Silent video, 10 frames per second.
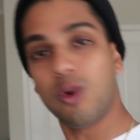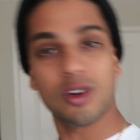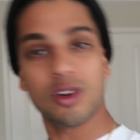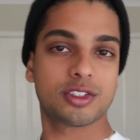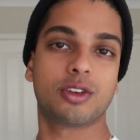
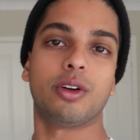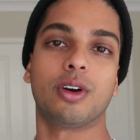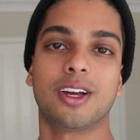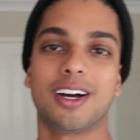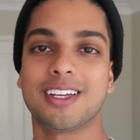What's going
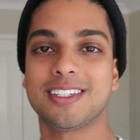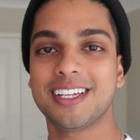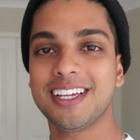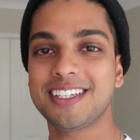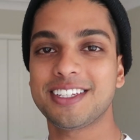on,
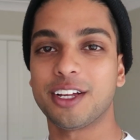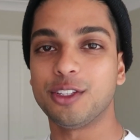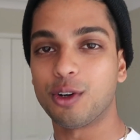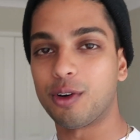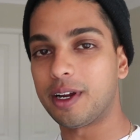guys? It's
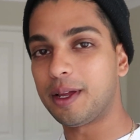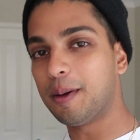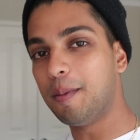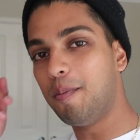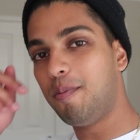Yandori,
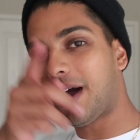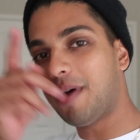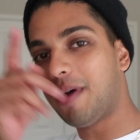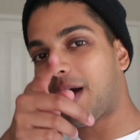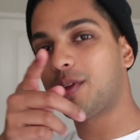
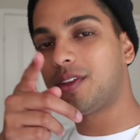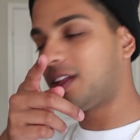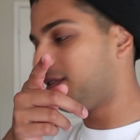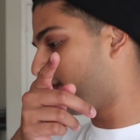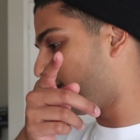back with
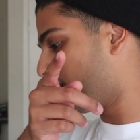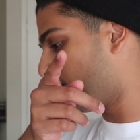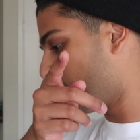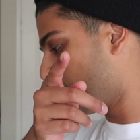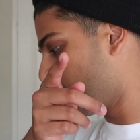another
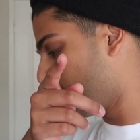video.